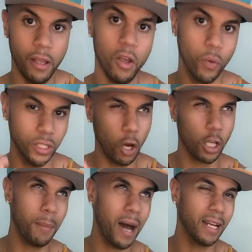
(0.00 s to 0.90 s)
We talked
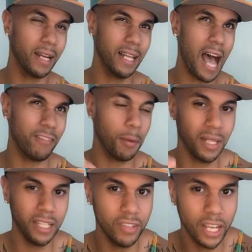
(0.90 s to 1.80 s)
about it in the live, I
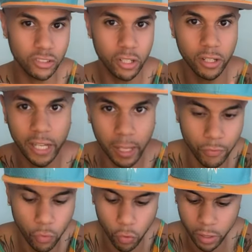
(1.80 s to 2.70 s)
believe yesterday or the day
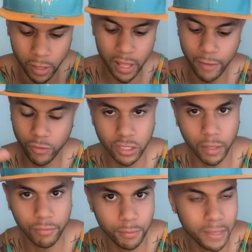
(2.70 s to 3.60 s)
before, if you're suffering
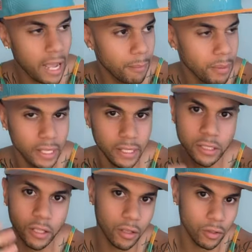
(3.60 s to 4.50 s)
from diabetes,
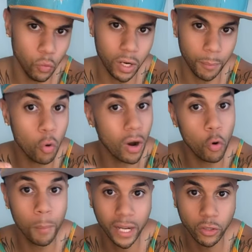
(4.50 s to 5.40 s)
you wanted more
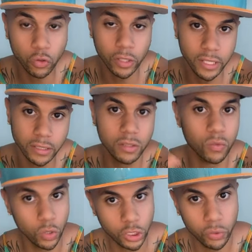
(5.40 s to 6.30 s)
omega-3s,
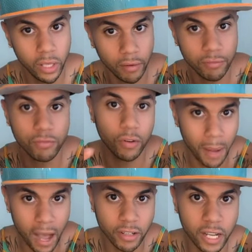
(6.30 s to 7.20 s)
which you get from
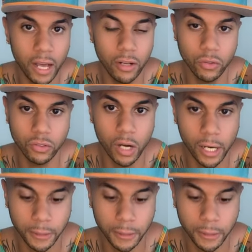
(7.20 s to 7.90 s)
avocados, all right?